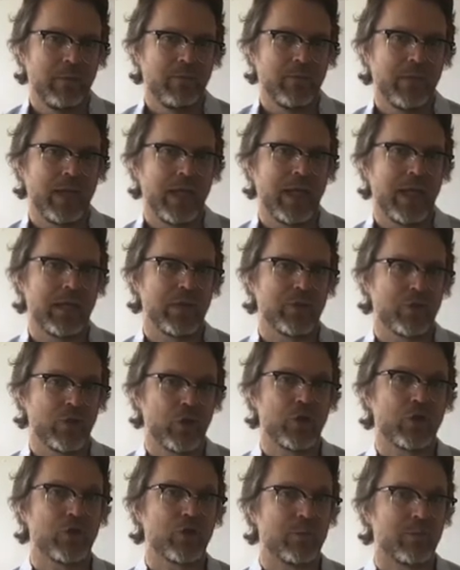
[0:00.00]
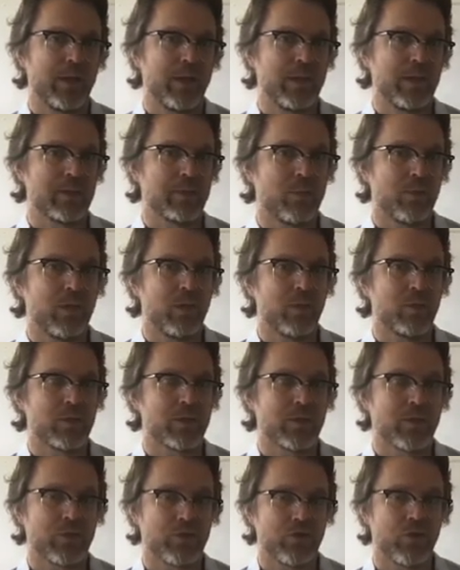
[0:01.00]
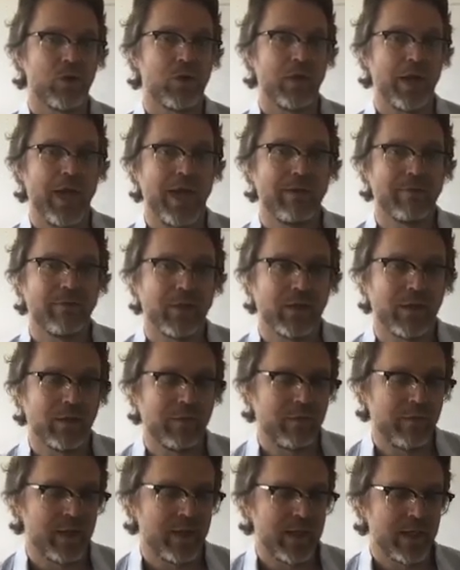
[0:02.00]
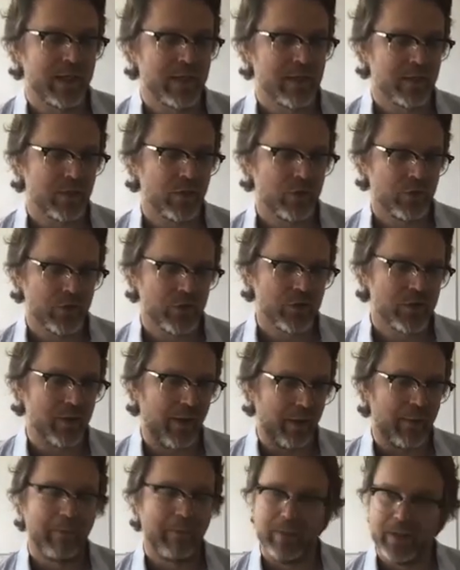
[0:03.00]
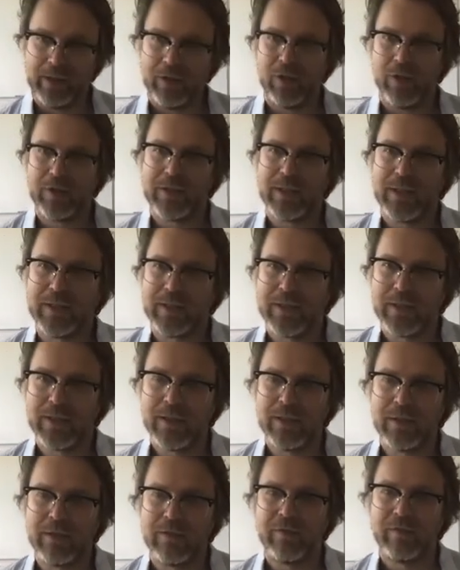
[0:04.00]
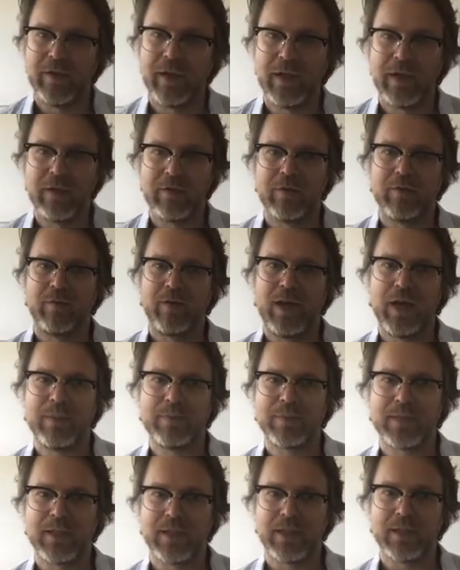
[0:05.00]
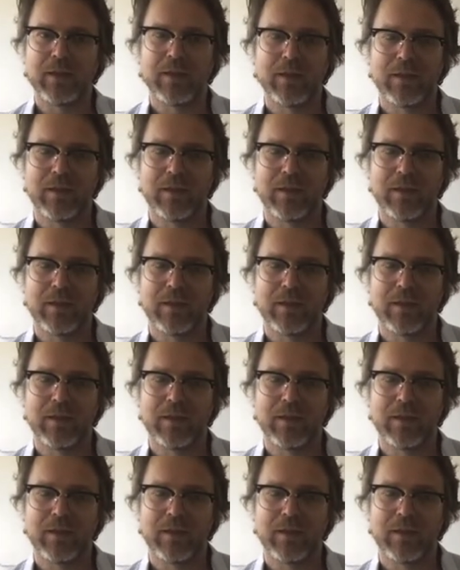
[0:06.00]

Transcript: And Churchill, by this point, was a strong advocate for the executions because he'd seen the failure of Leipzig.